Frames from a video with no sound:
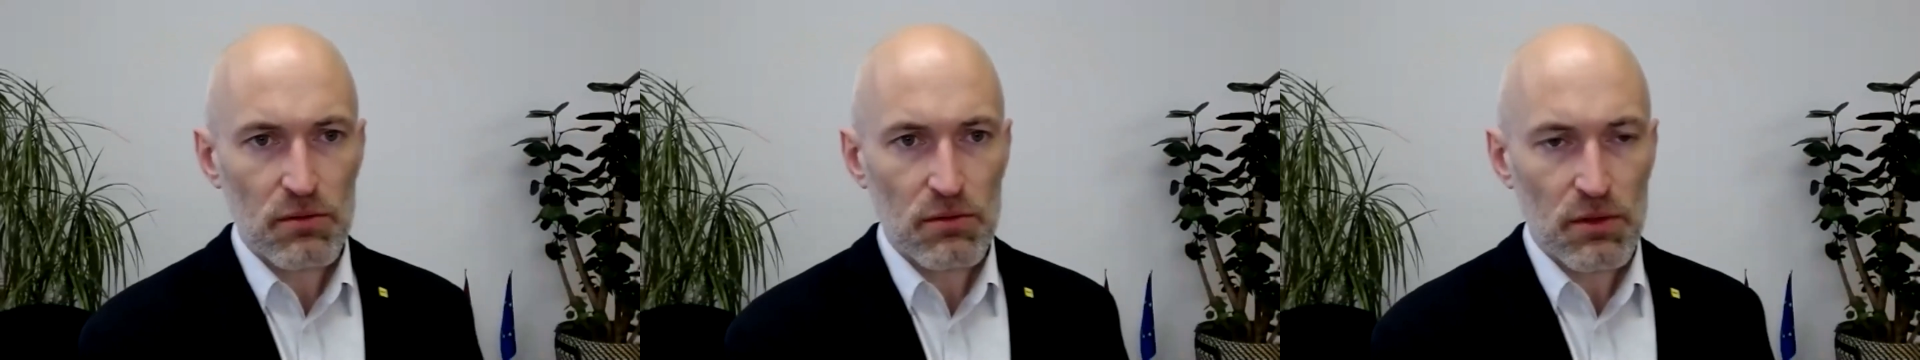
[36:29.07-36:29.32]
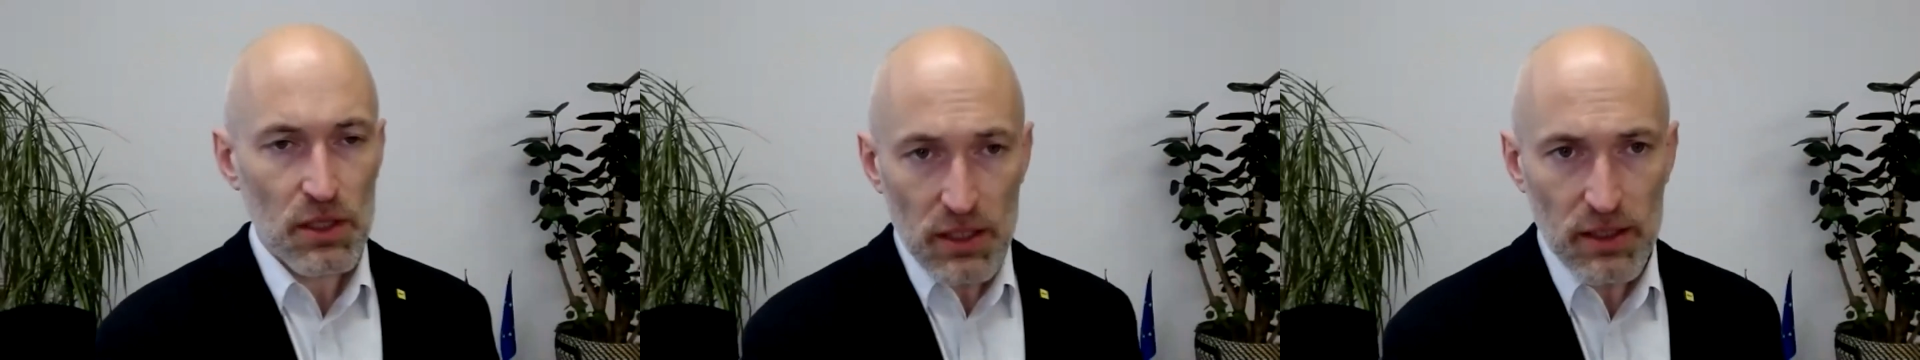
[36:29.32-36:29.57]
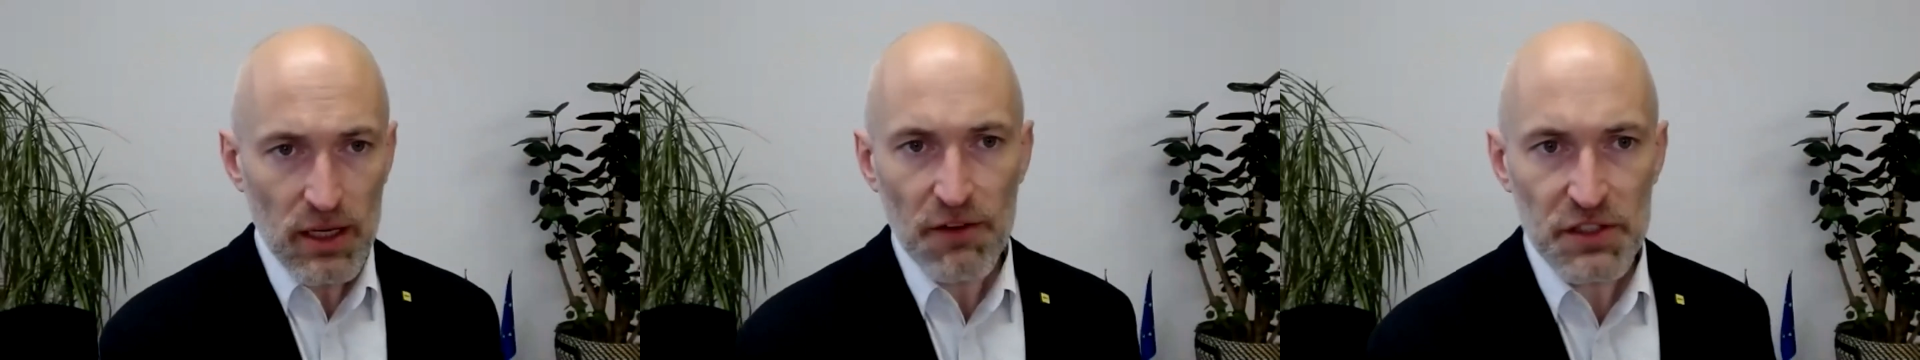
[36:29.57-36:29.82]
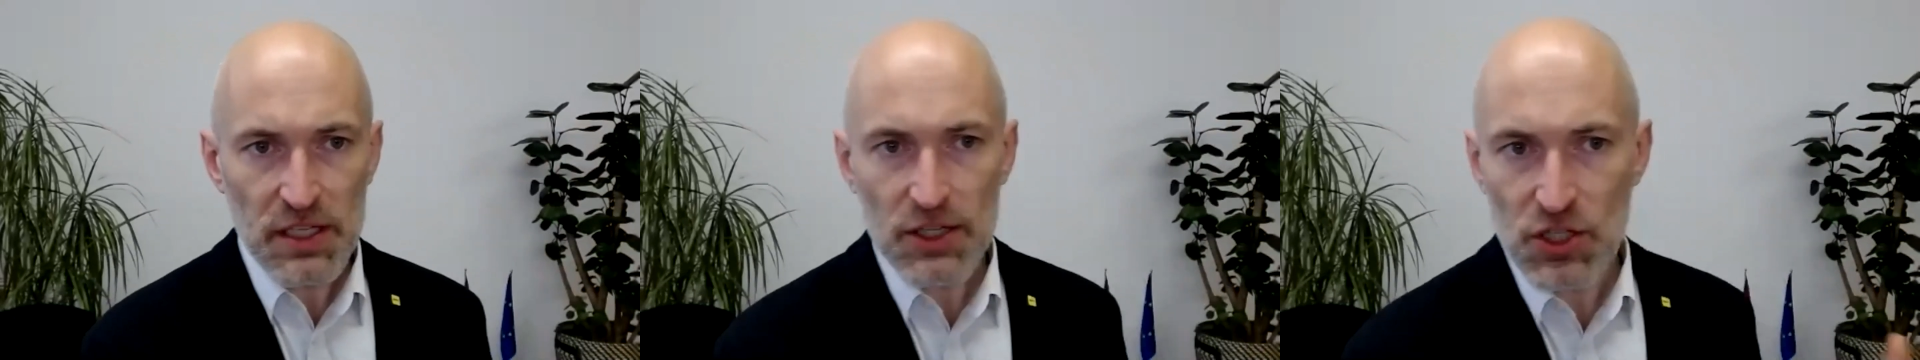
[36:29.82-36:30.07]
The
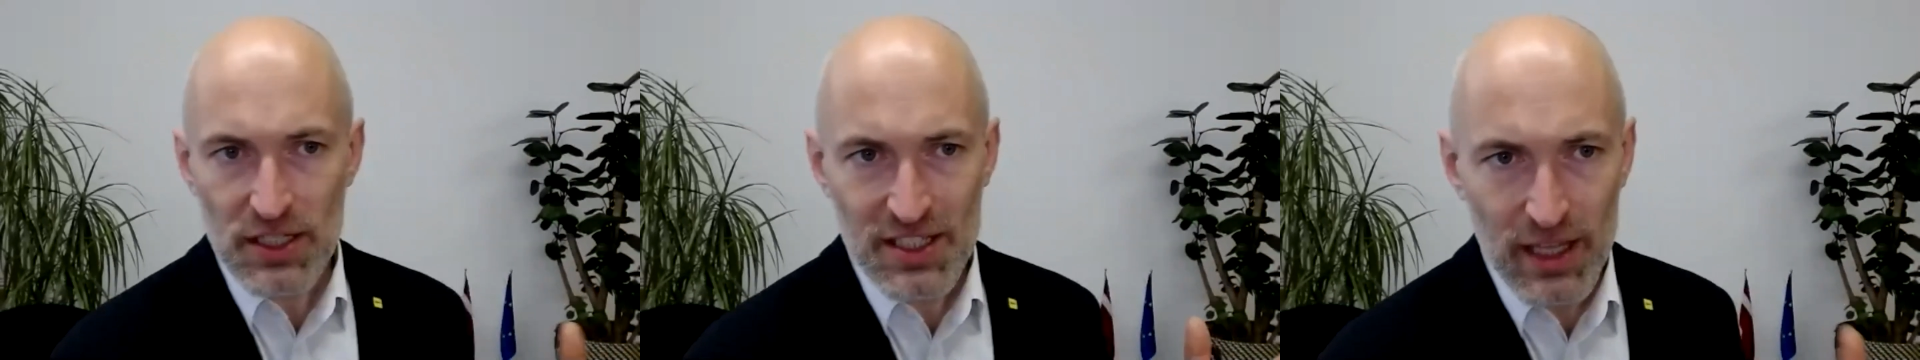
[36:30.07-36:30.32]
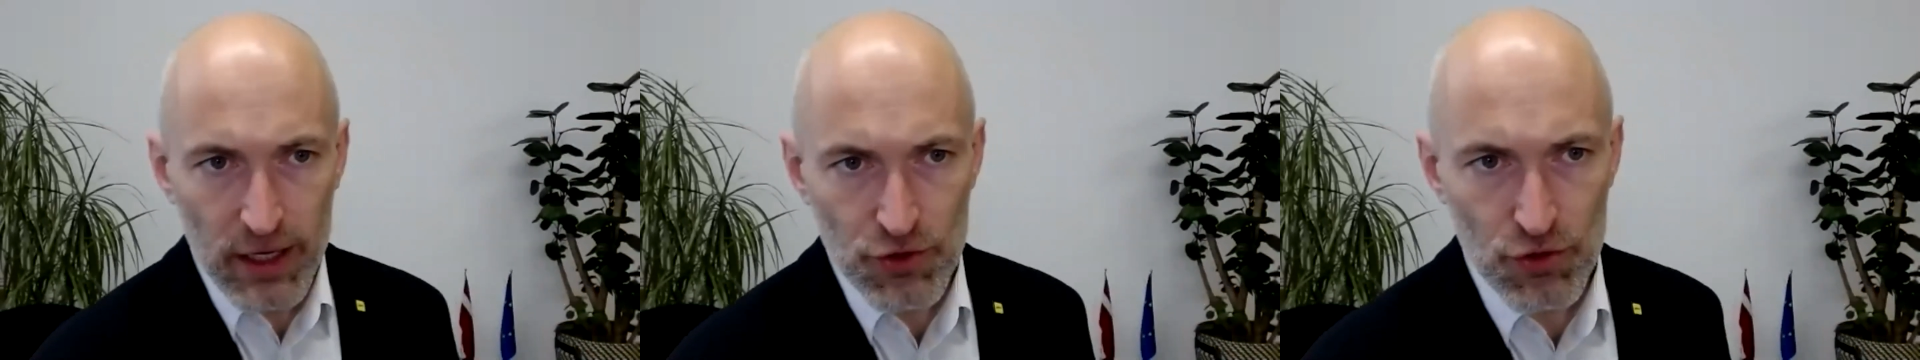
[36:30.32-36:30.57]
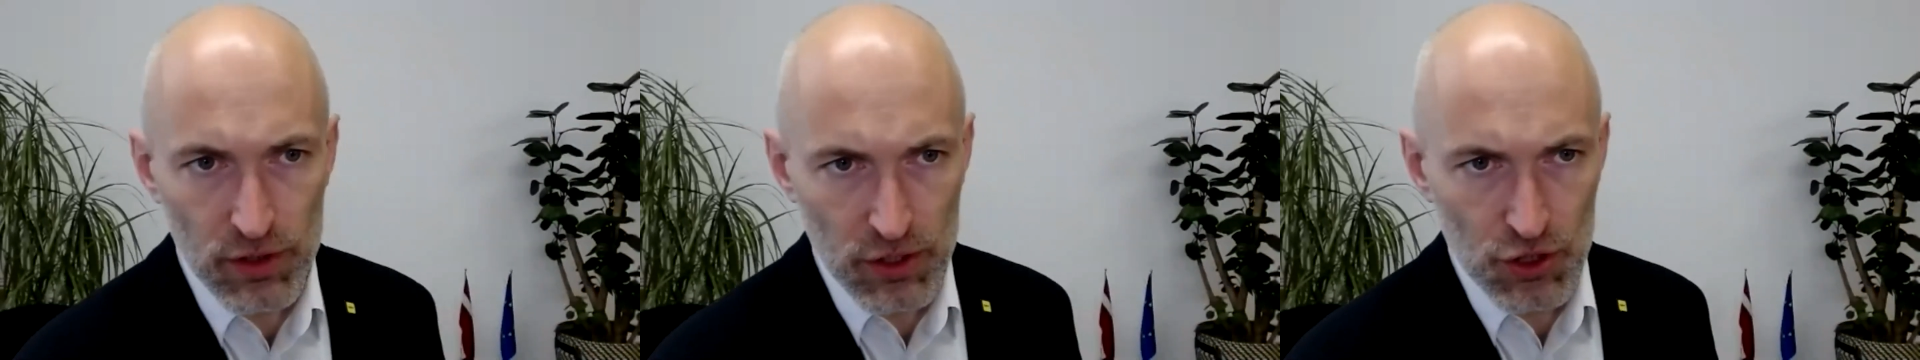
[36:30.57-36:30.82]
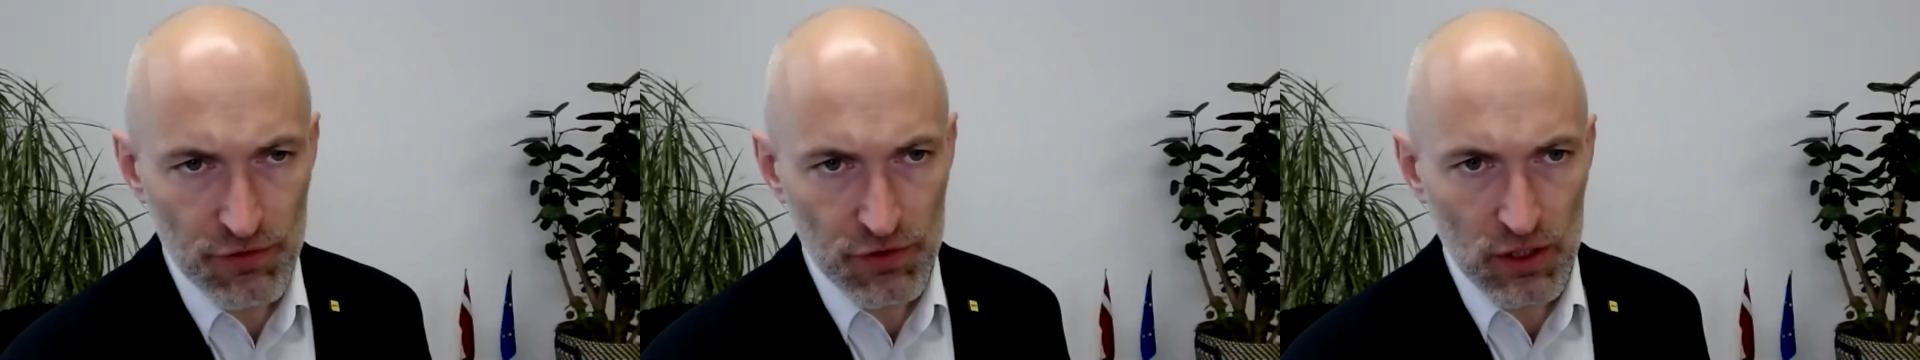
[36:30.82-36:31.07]
conversation has naturally
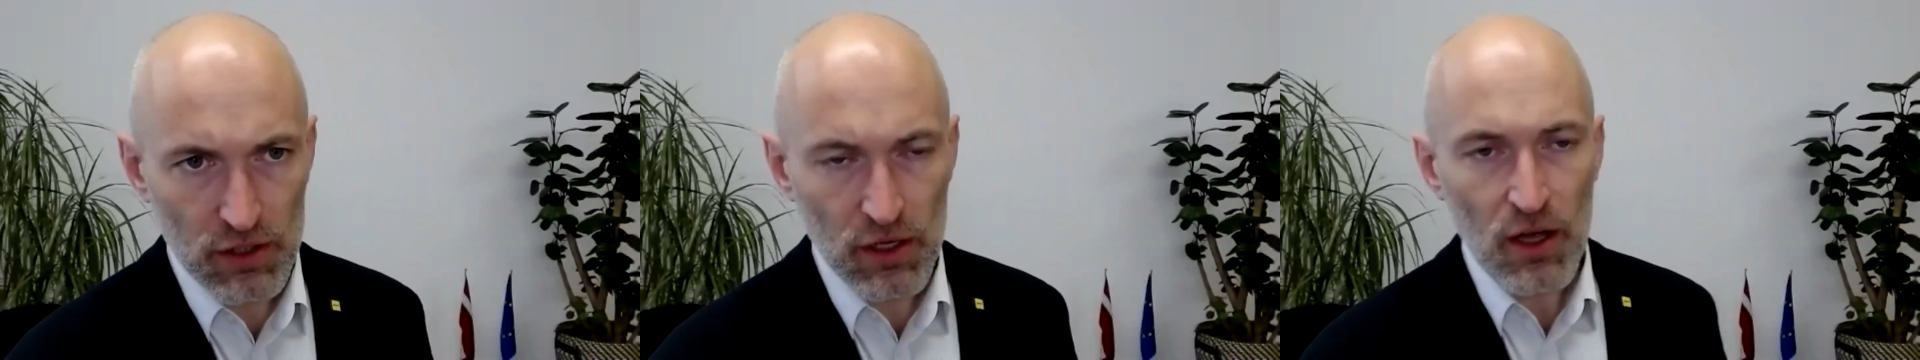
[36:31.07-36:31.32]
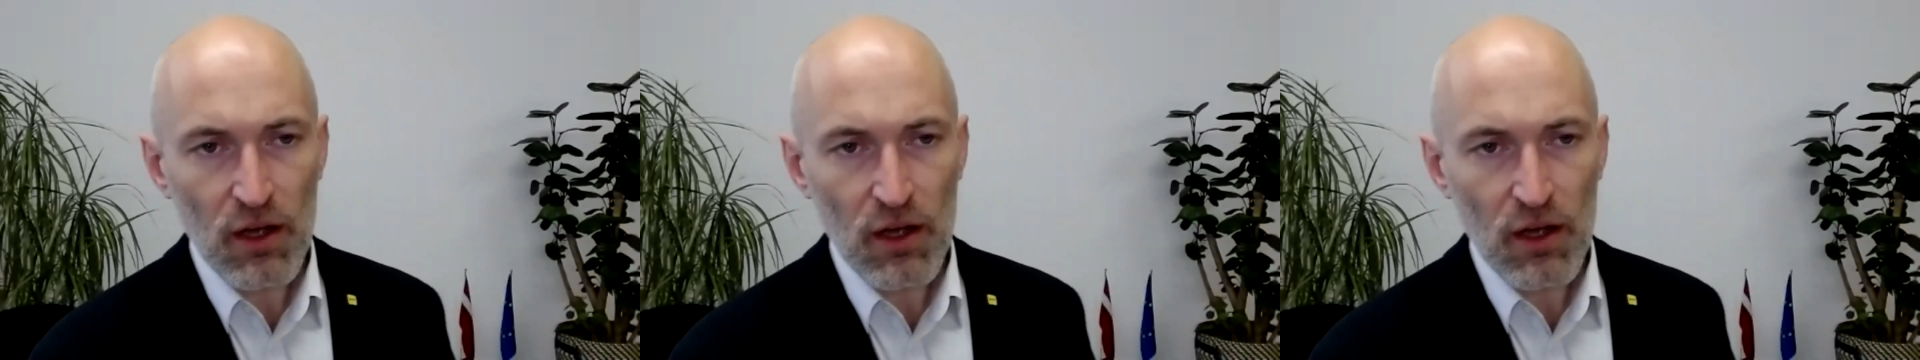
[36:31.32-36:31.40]
shifted